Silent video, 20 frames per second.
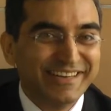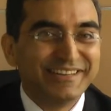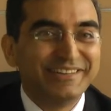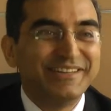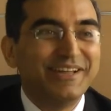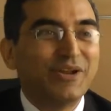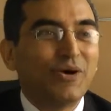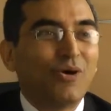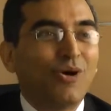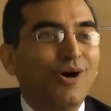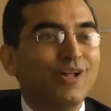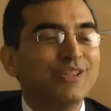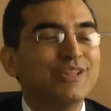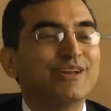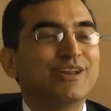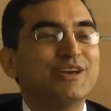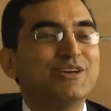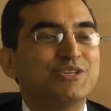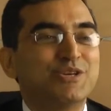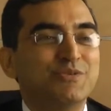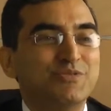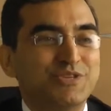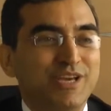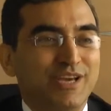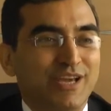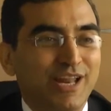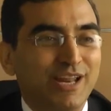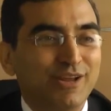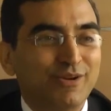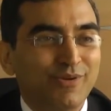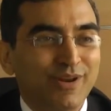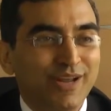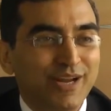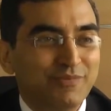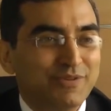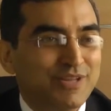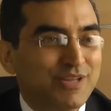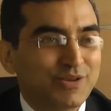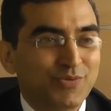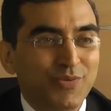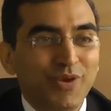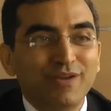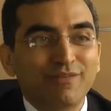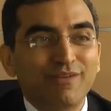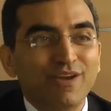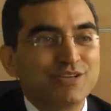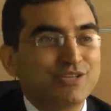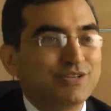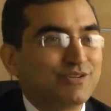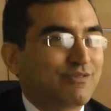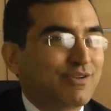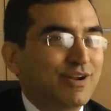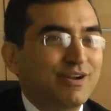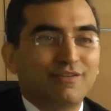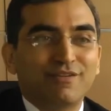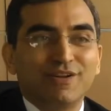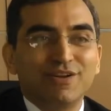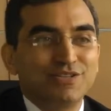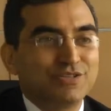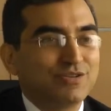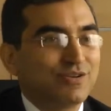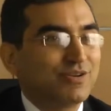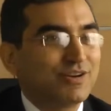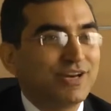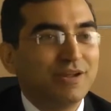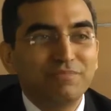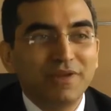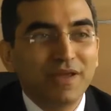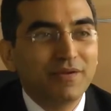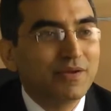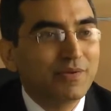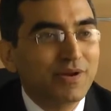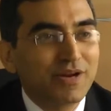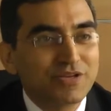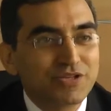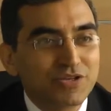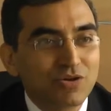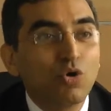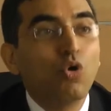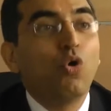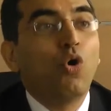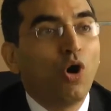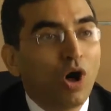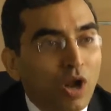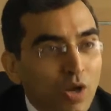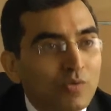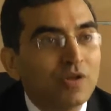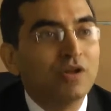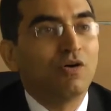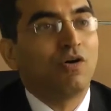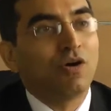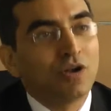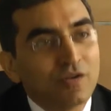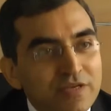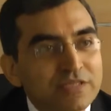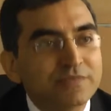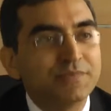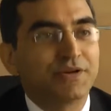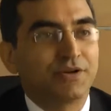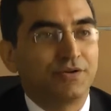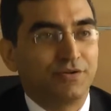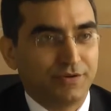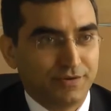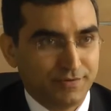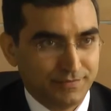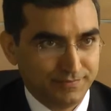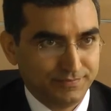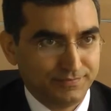then all the ratios which I calculate, whether the quick ratio, current ratio, debt to equity ratio, all will always be wrong.